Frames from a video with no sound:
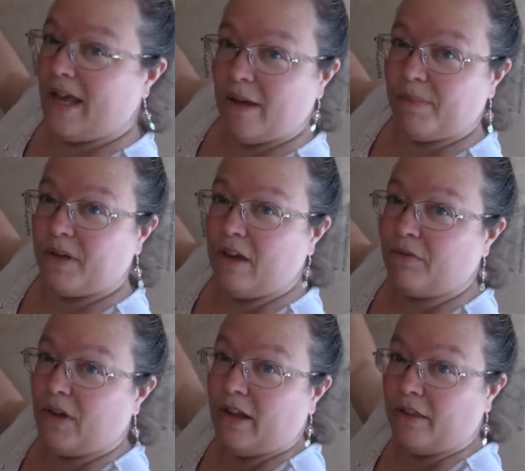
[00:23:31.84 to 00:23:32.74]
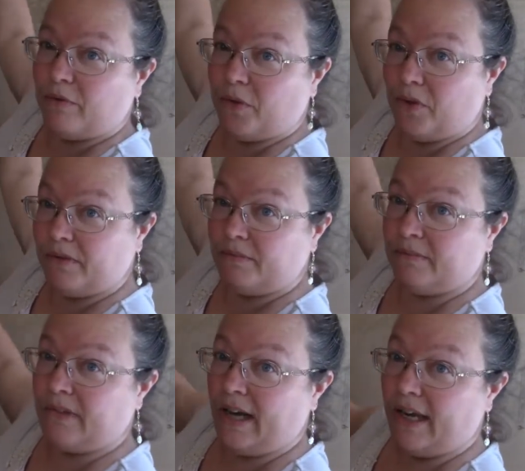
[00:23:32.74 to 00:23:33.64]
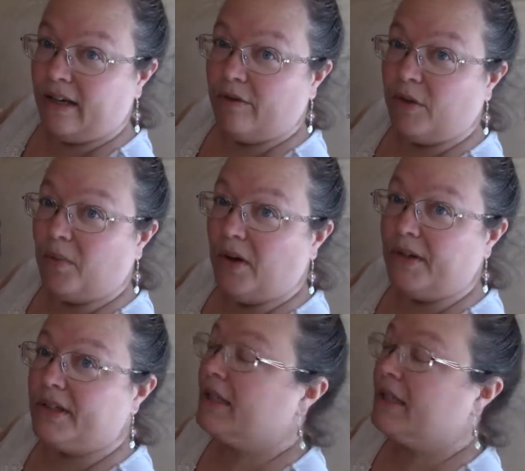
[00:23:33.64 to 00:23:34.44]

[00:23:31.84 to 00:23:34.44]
up, if not the full height of the walls.